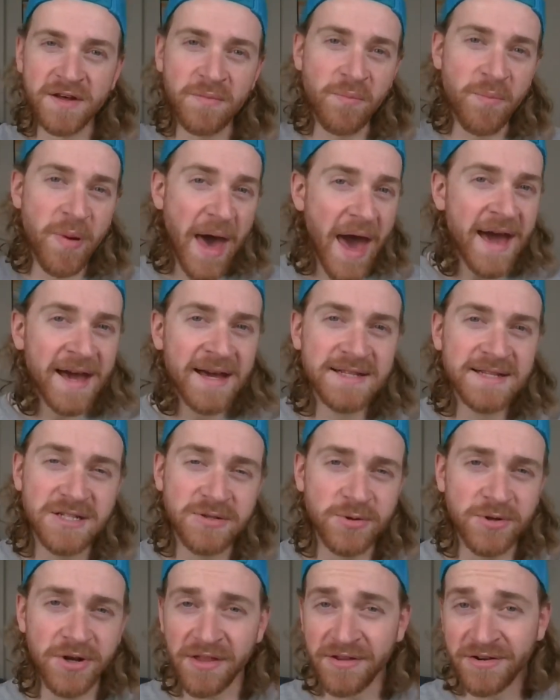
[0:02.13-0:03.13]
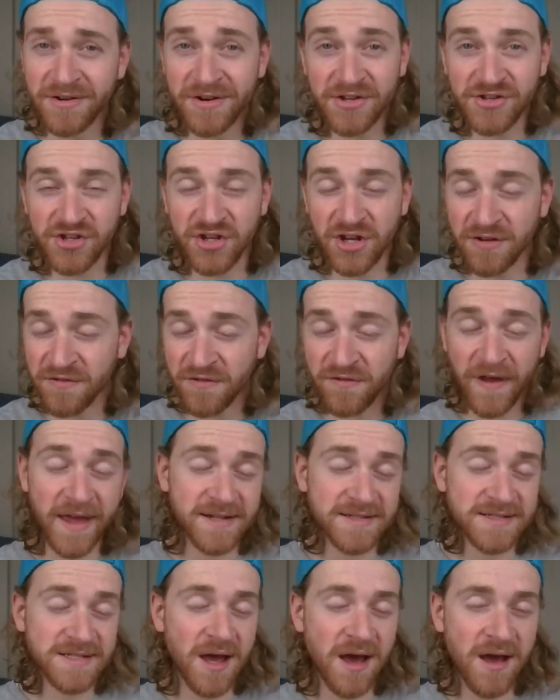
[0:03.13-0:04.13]
back to another edition of Fan
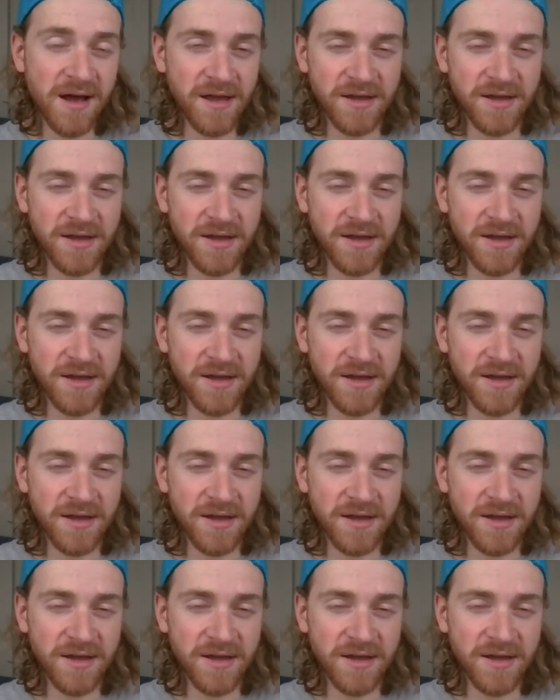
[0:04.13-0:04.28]
Talk,